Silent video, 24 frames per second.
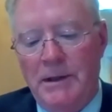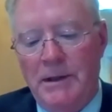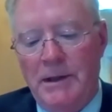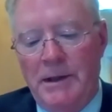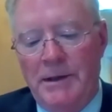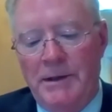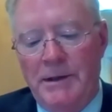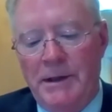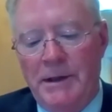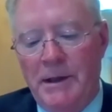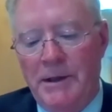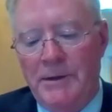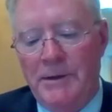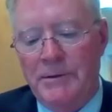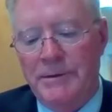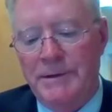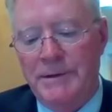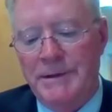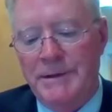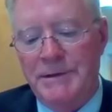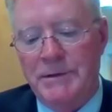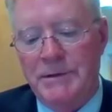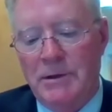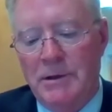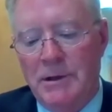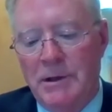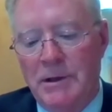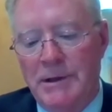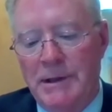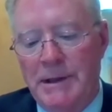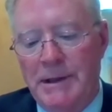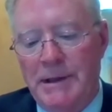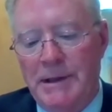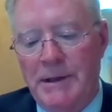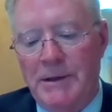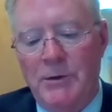and the other is
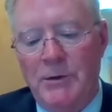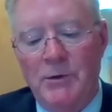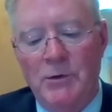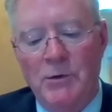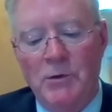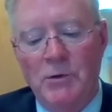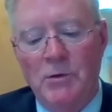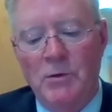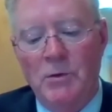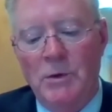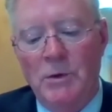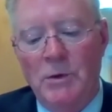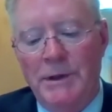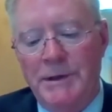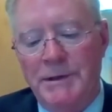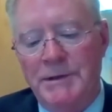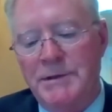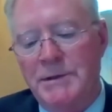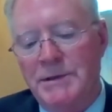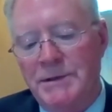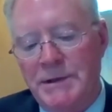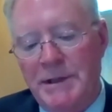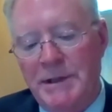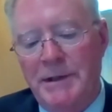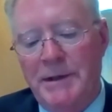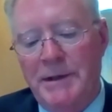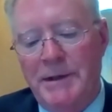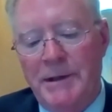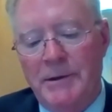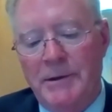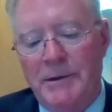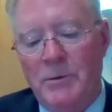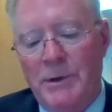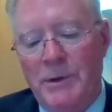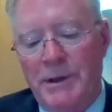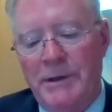on any new leases in
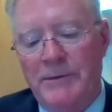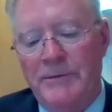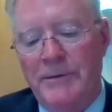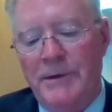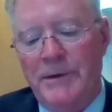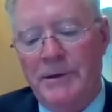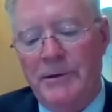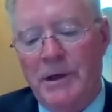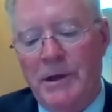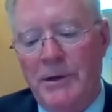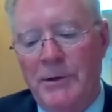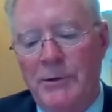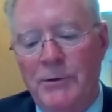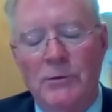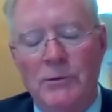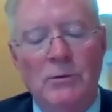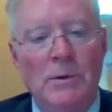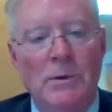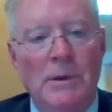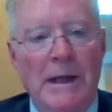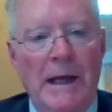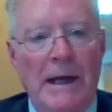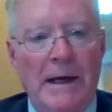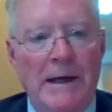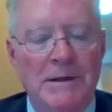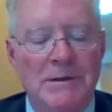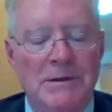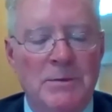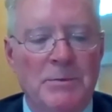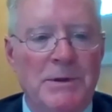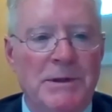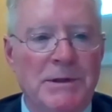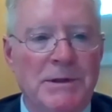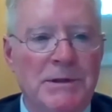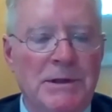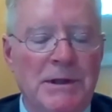there whenever there are new
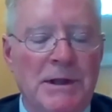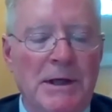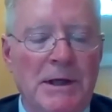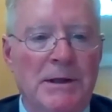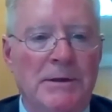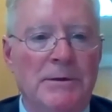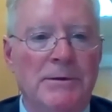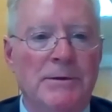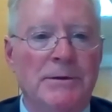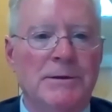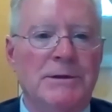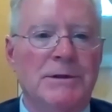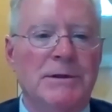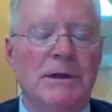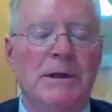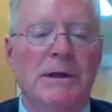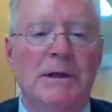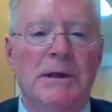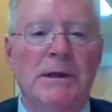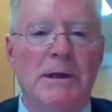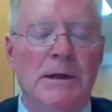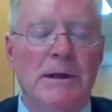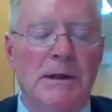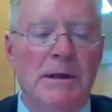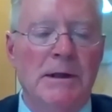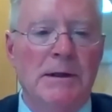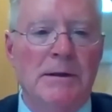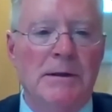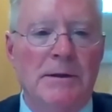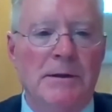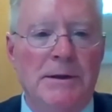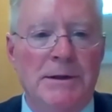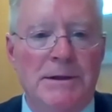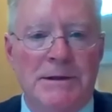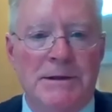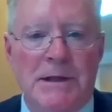GASB standards.
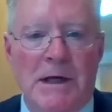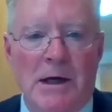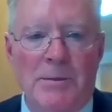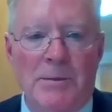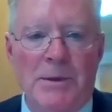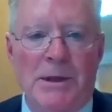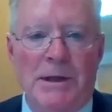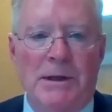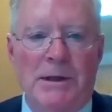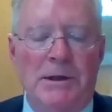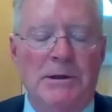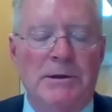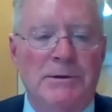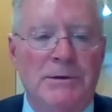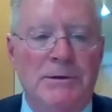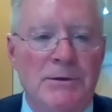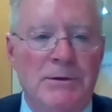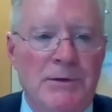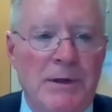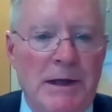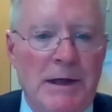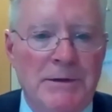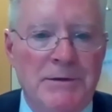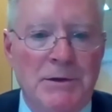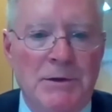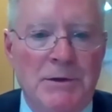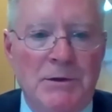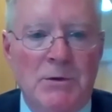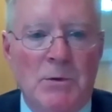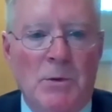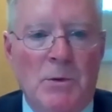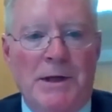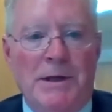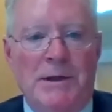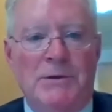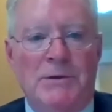This coming year,
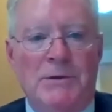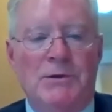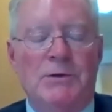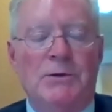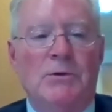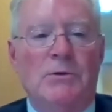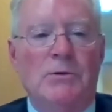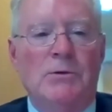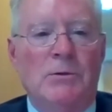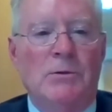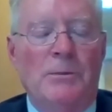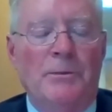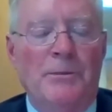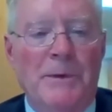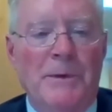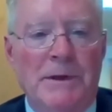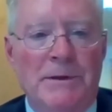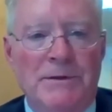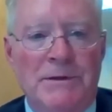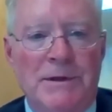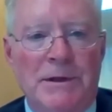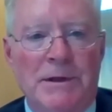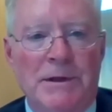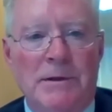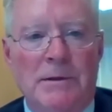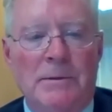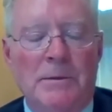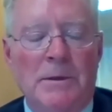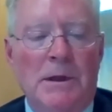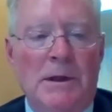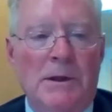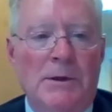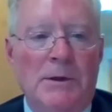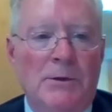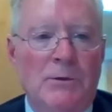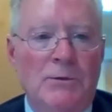2022, there's a
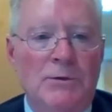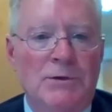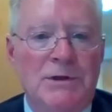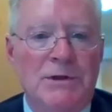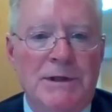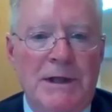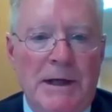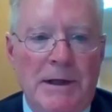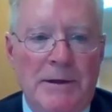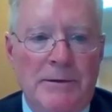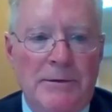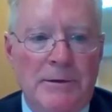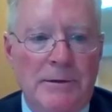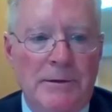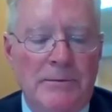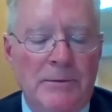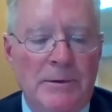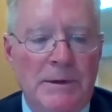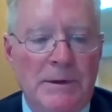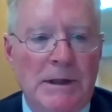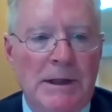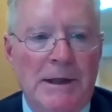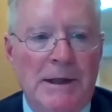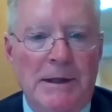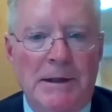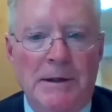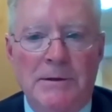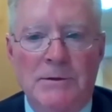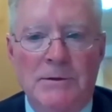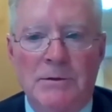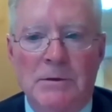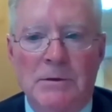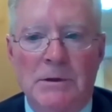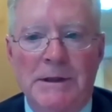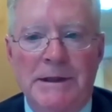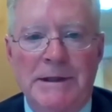new standard relating
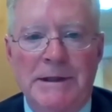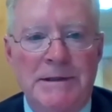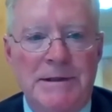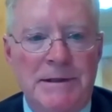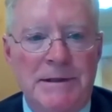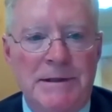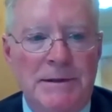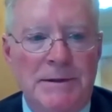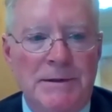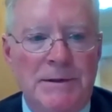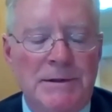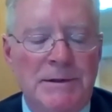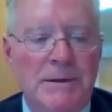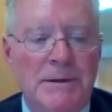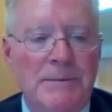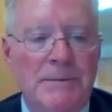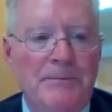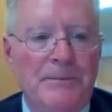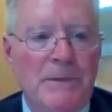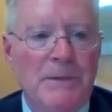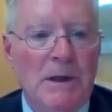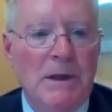to leases.